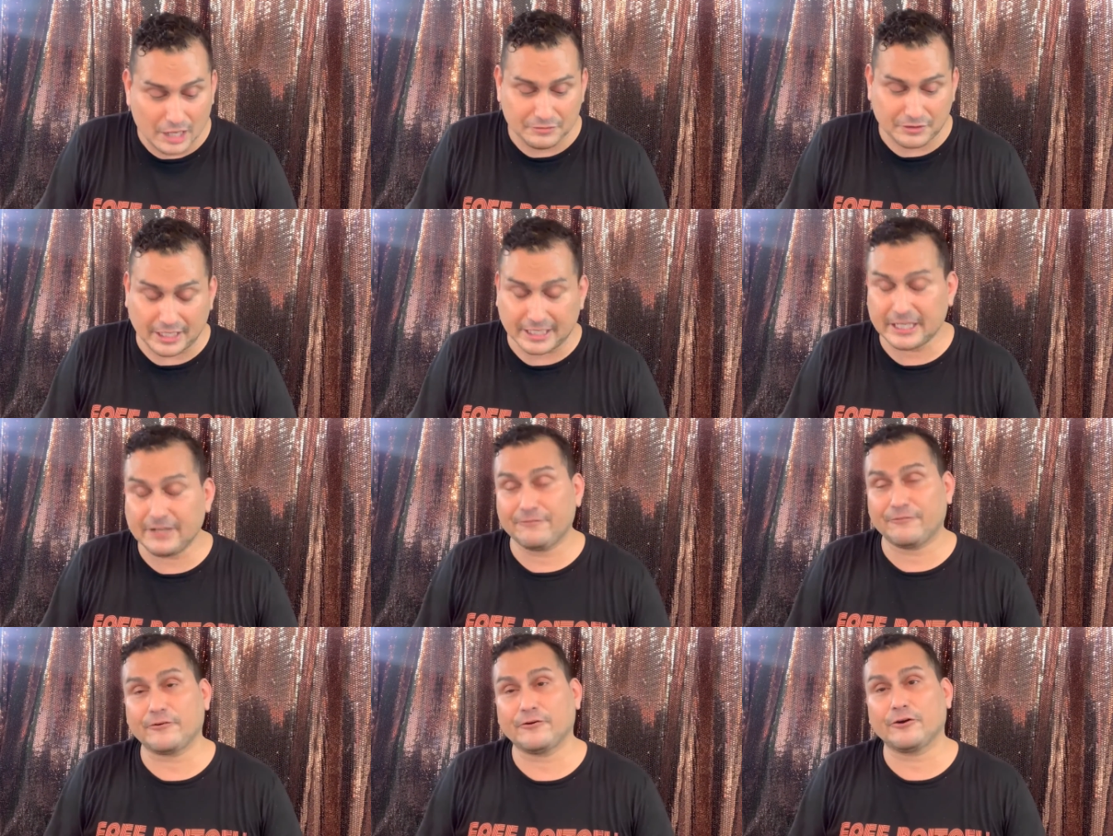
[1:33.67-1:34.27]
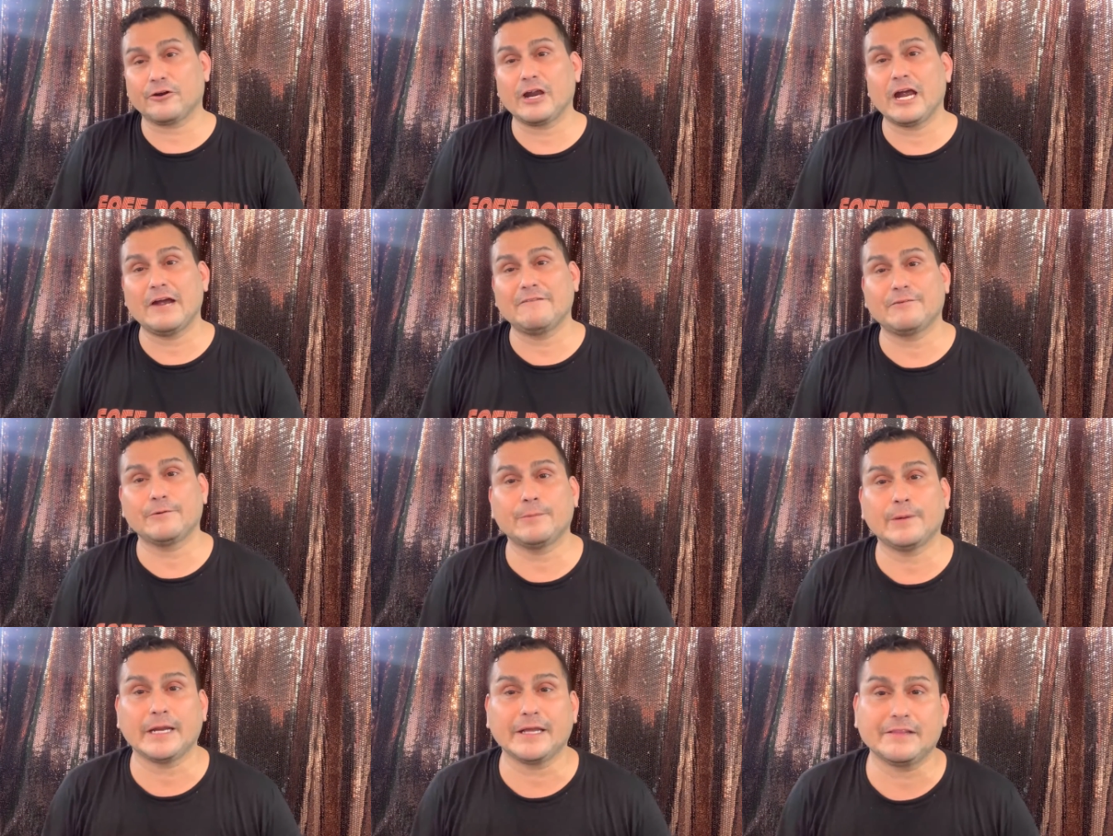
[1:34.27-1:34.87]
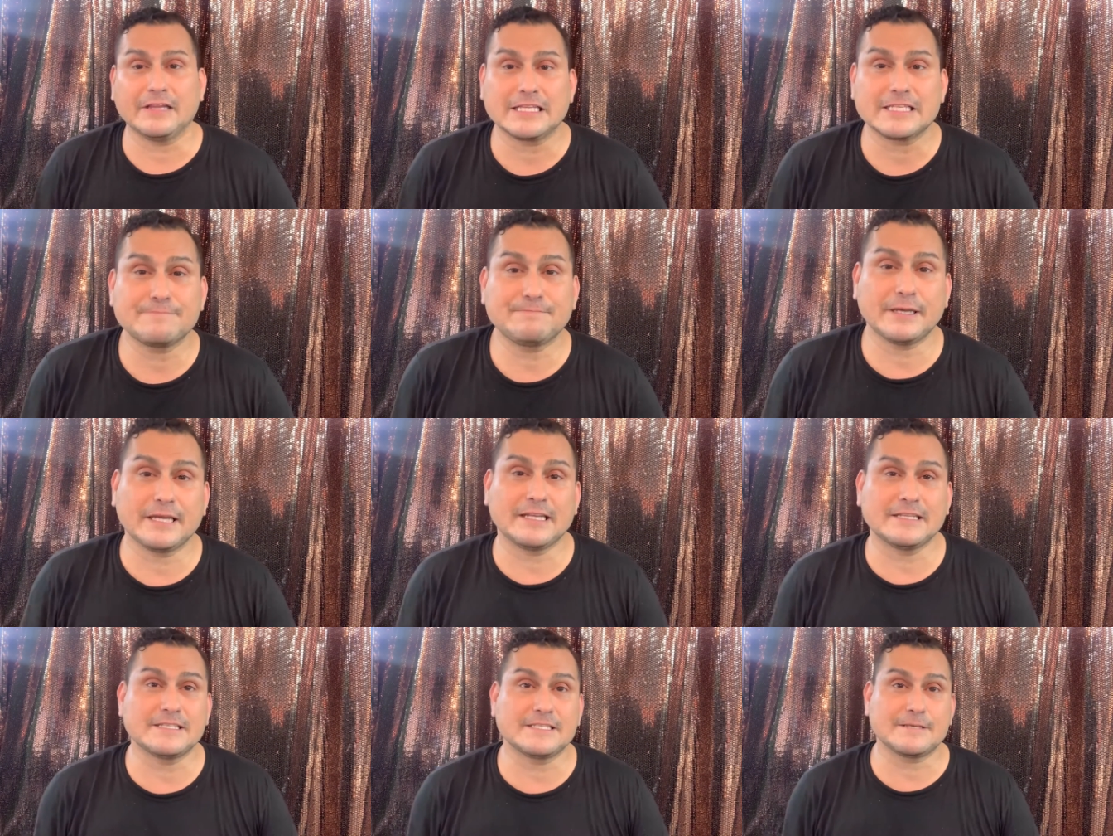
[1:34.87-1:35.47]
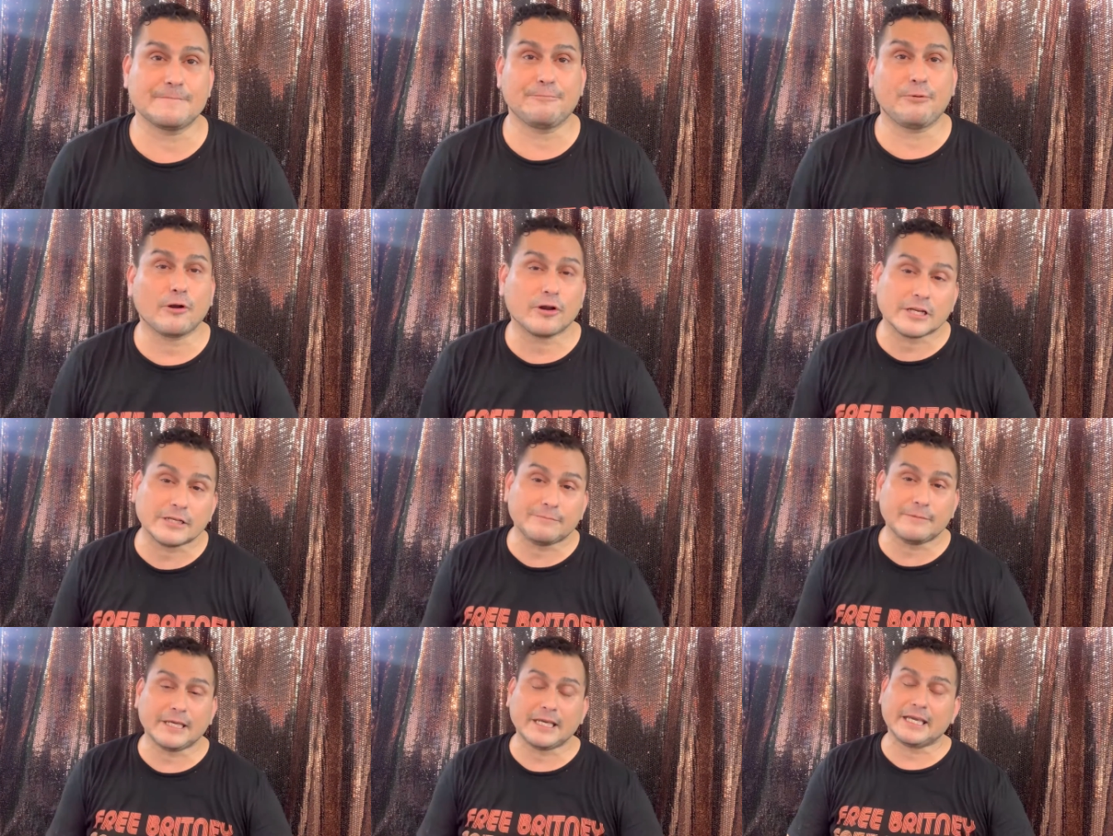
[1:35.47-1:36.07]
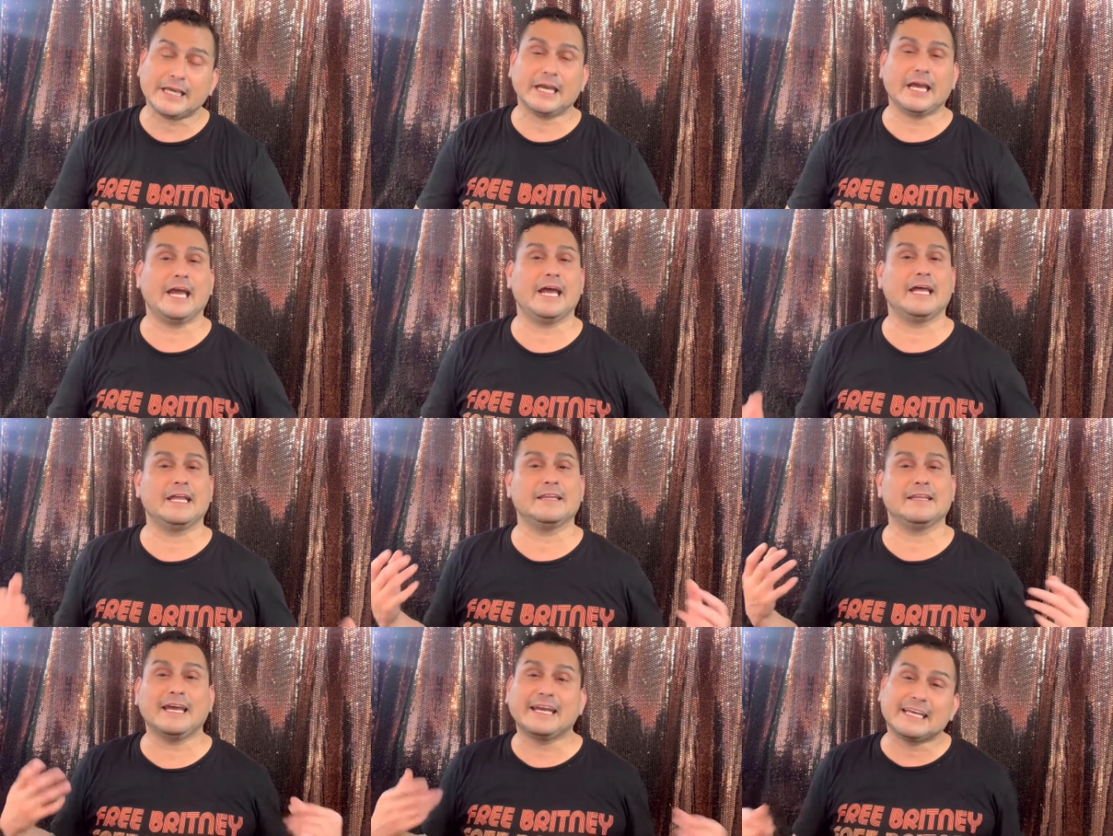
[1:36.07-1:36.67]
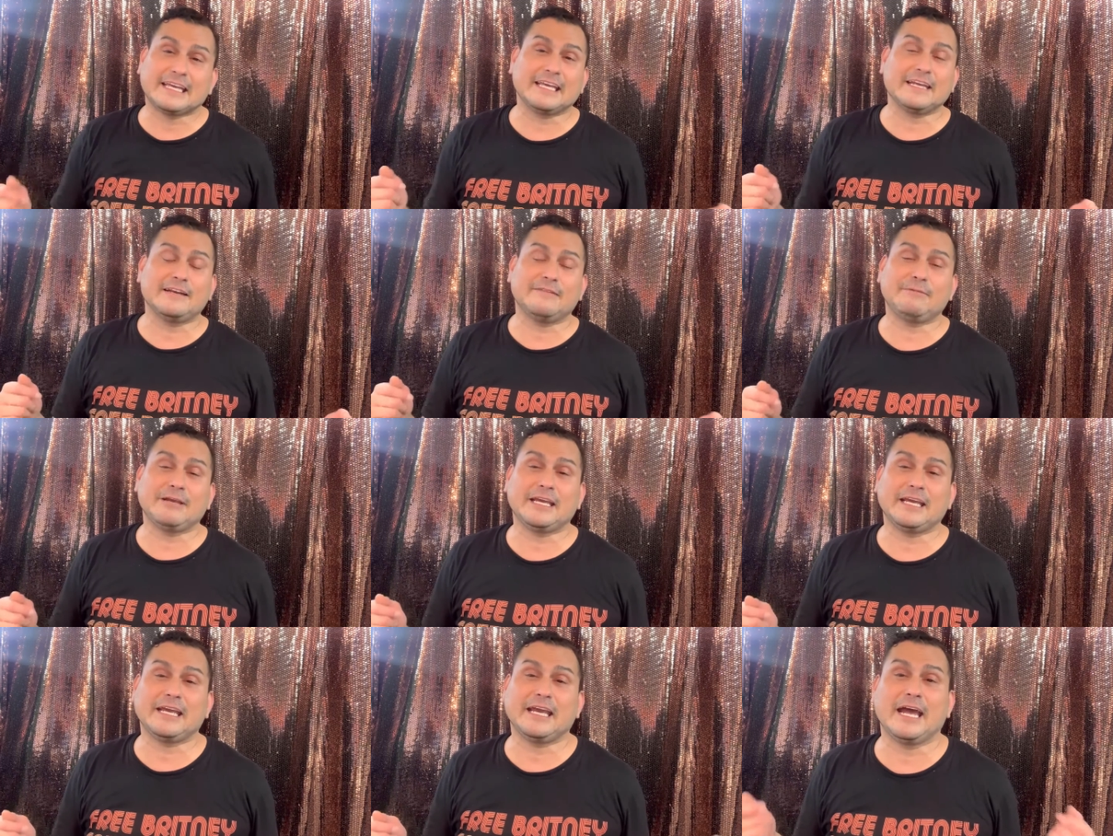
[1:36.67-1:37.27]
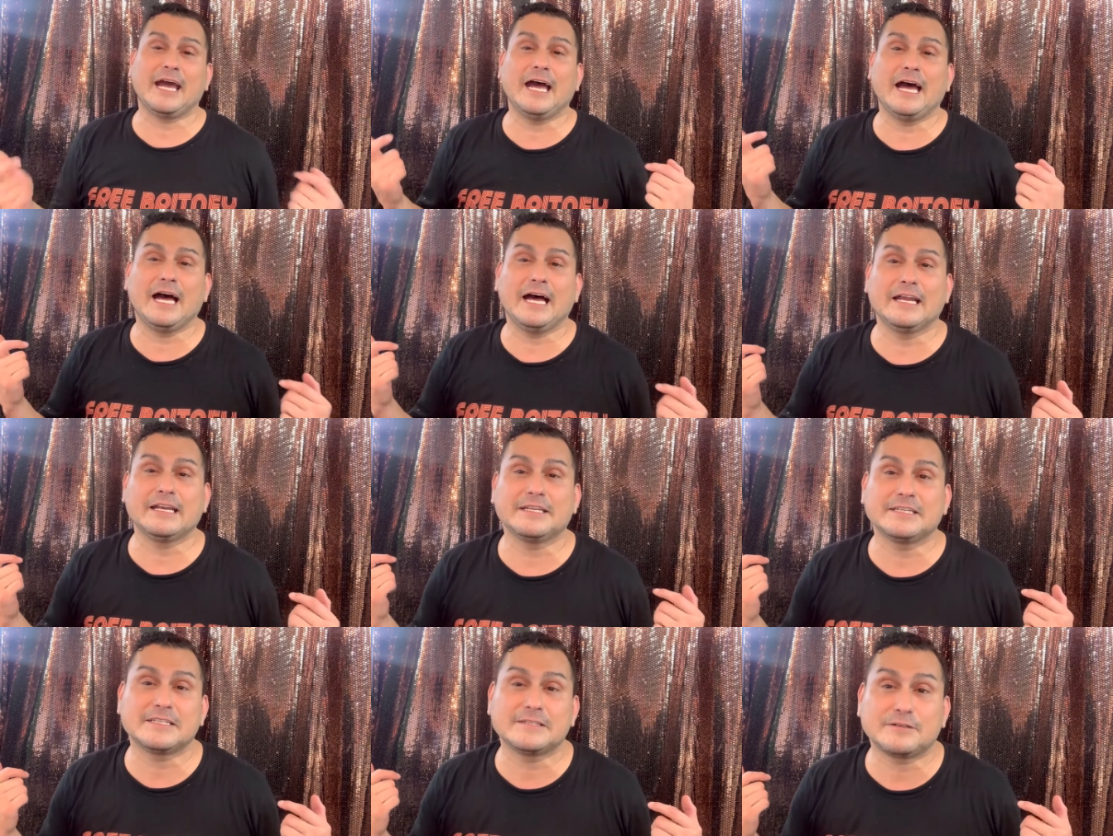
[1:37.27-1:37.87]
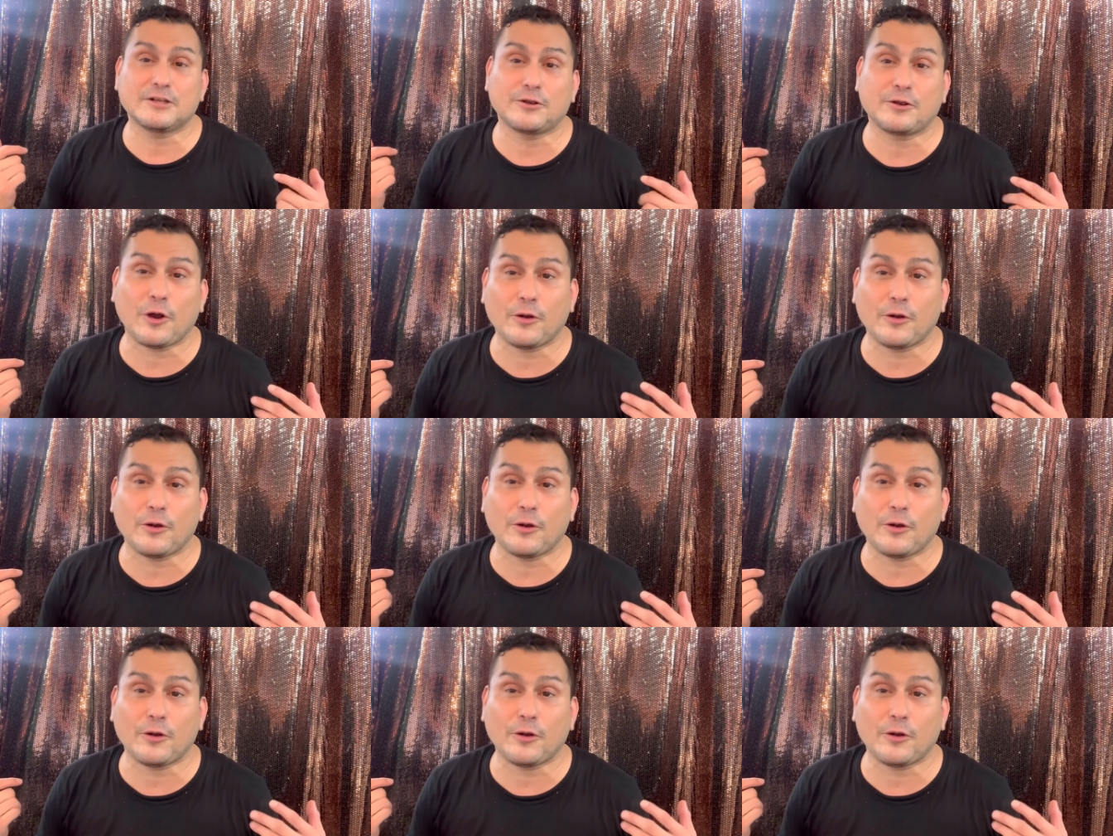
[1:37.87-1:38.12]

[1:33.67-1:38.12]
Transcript: thank you for everybody that's been supporting me and liking me and